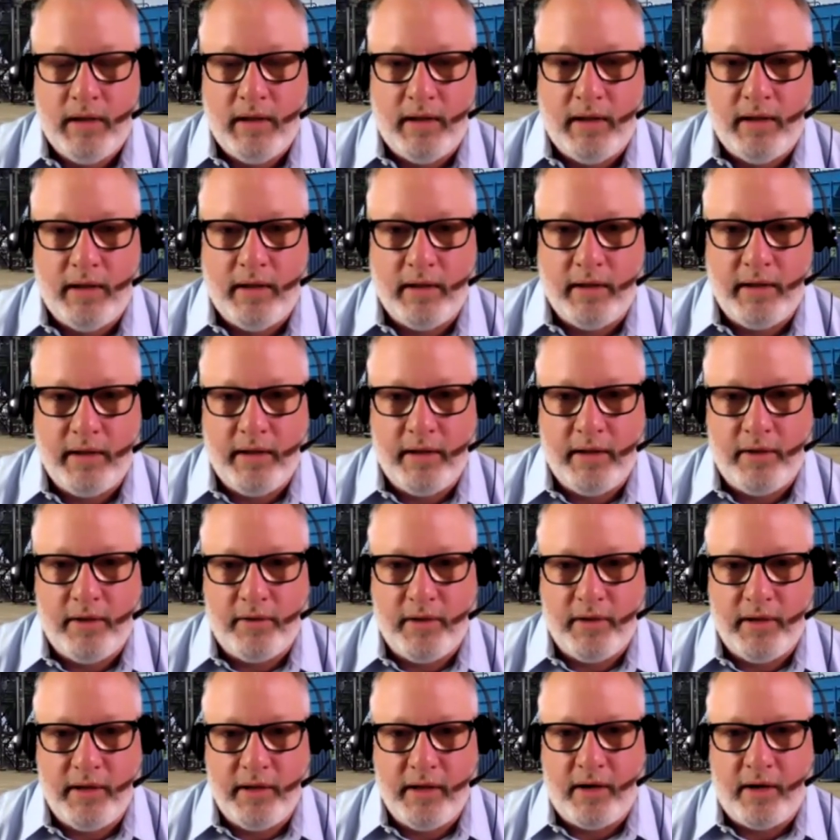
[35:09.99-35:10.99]

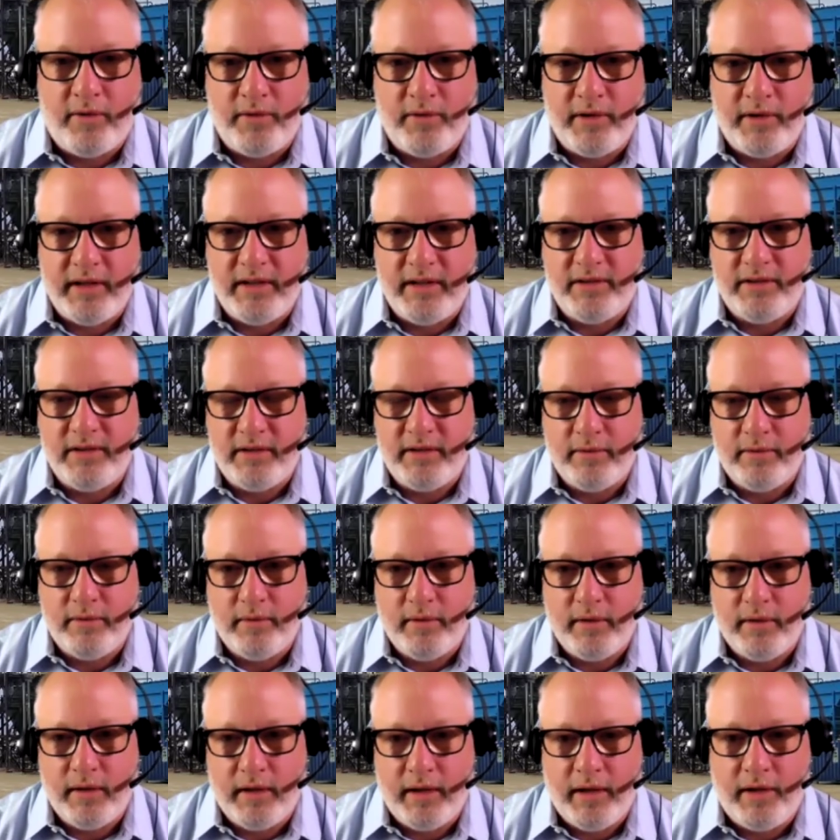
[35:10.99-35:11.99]
In our region,
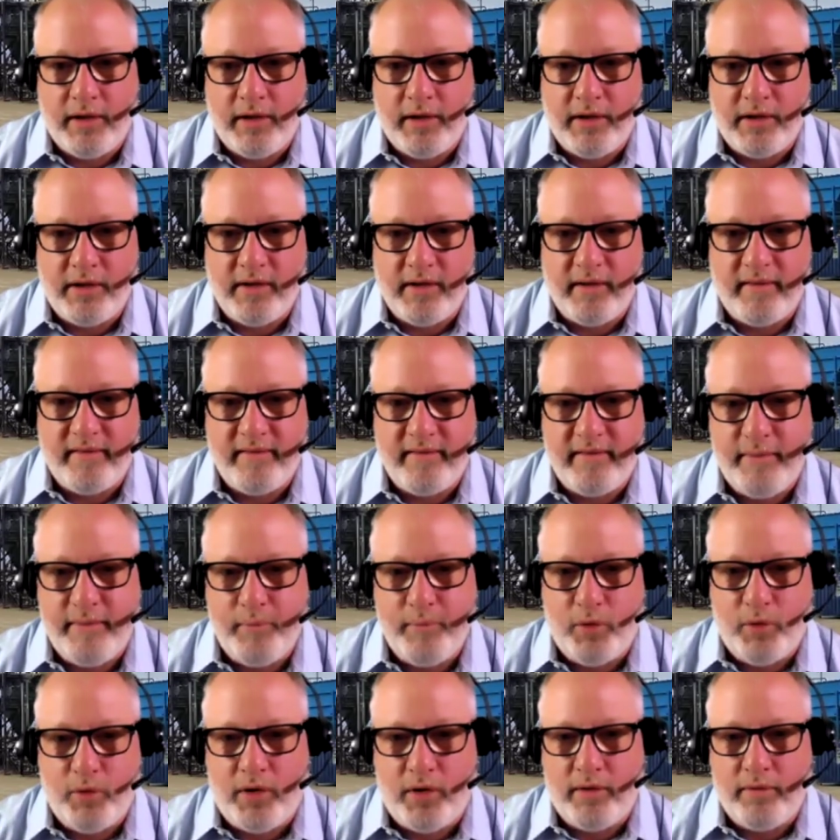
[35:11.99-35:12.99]
you're going to
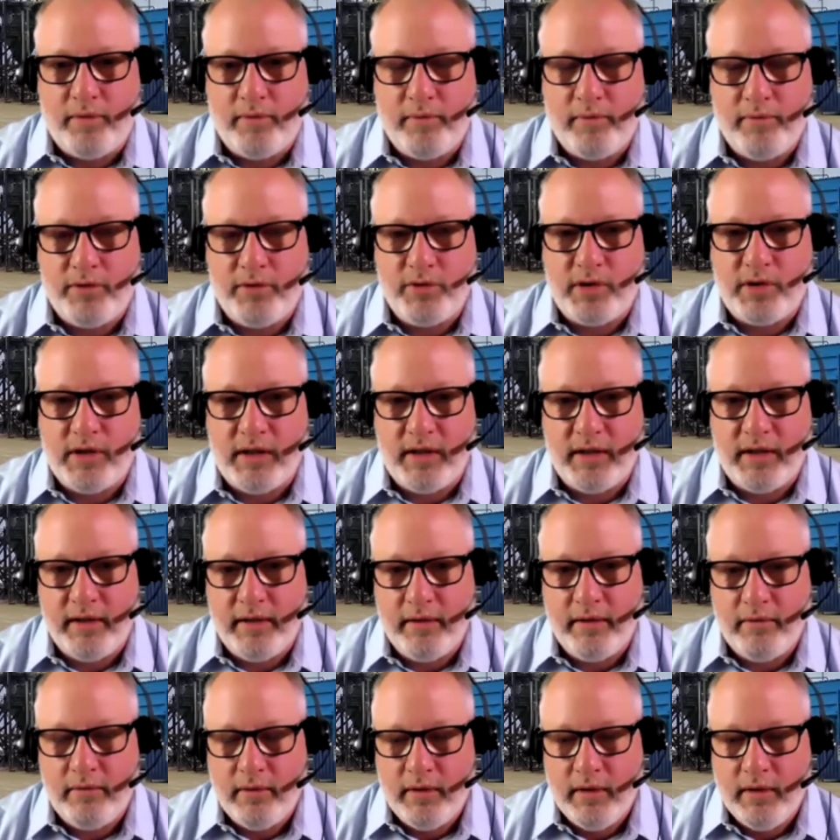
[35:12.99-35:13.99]
see more
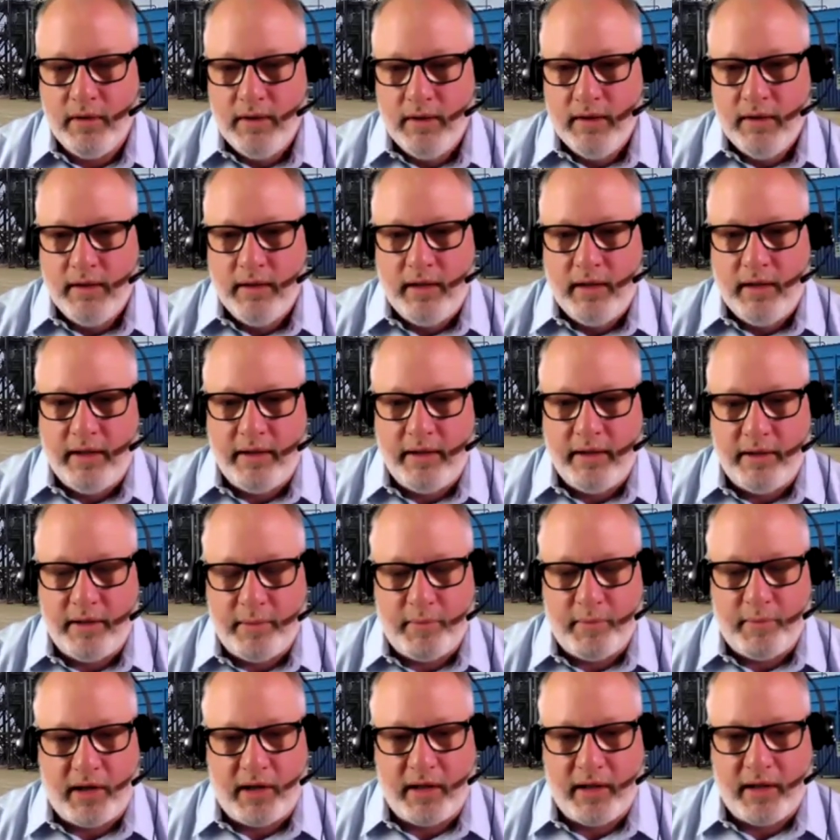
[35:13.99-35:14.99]
drilling, and in
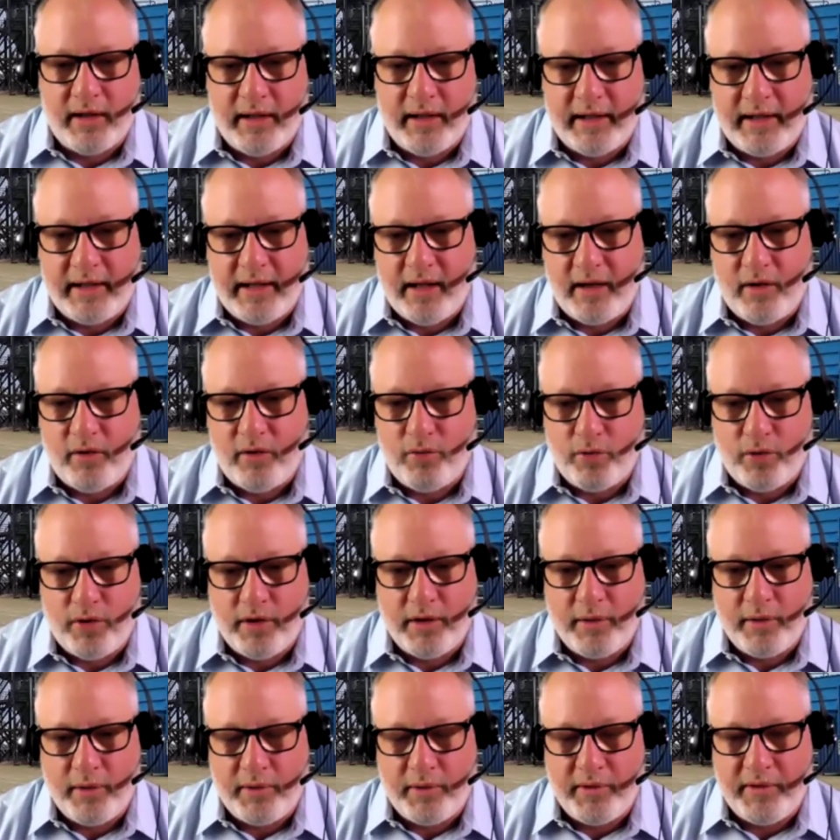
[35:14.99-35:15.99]
a market like
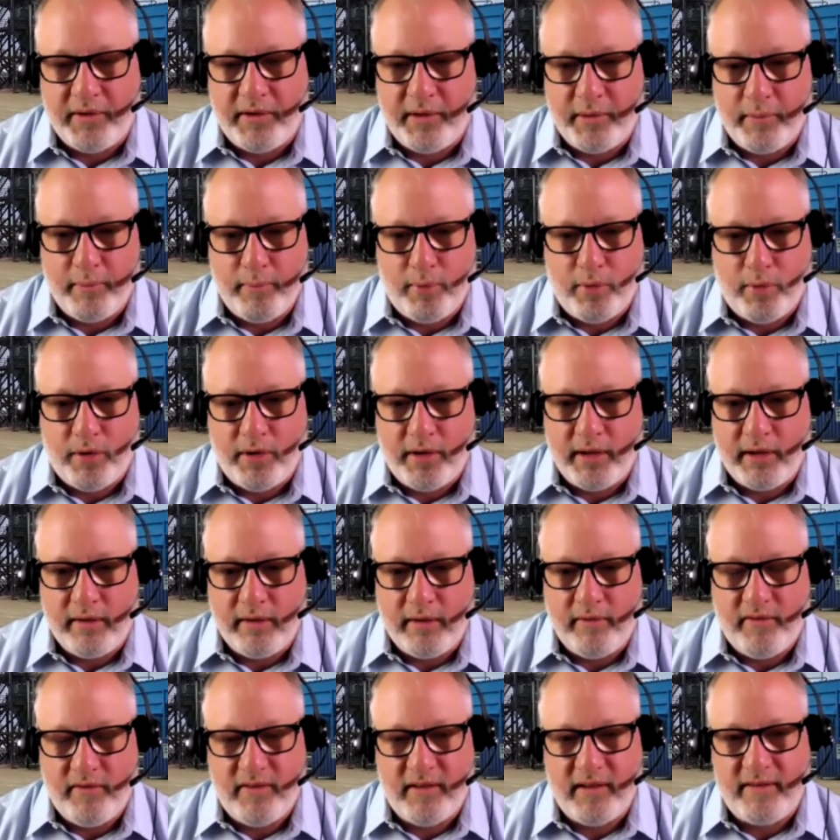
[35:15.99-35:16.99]
California where they're
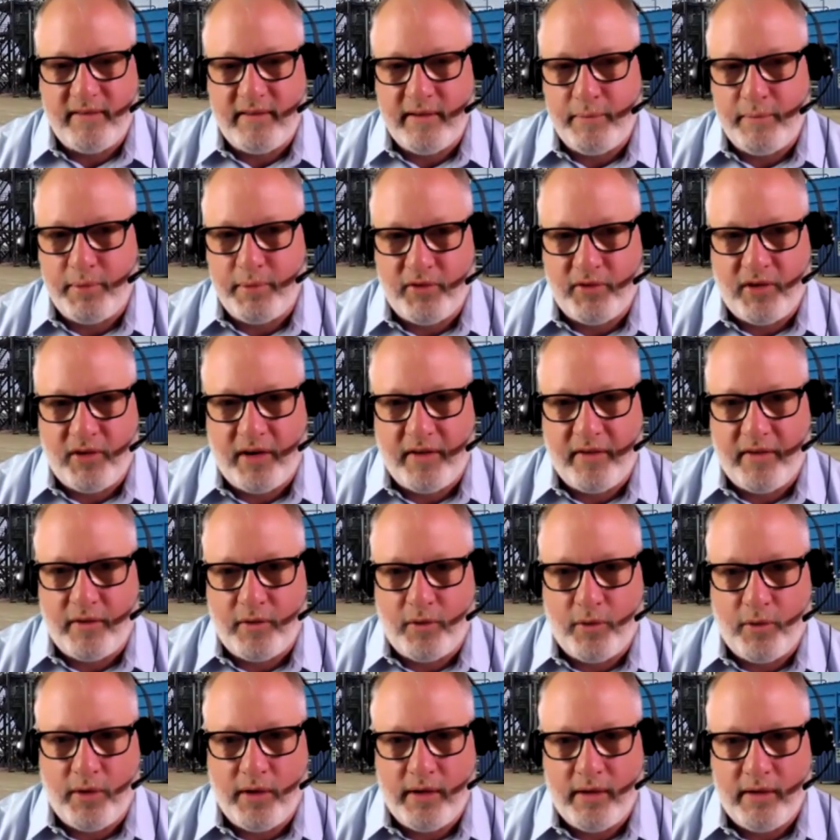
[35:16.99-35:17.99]
importing 60% of
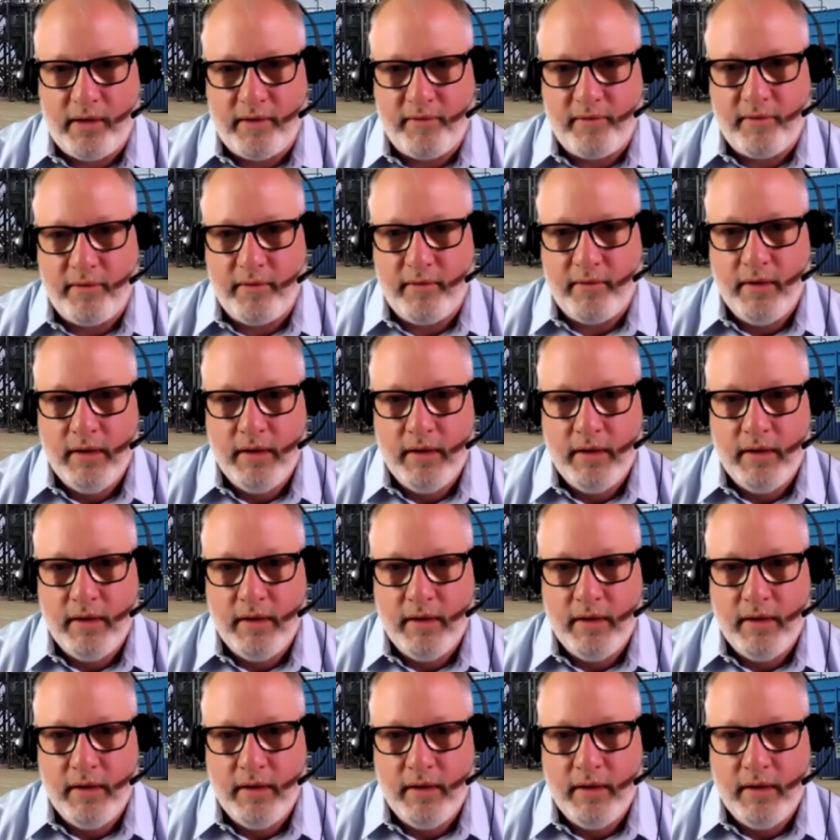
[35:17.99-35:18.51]
their oil,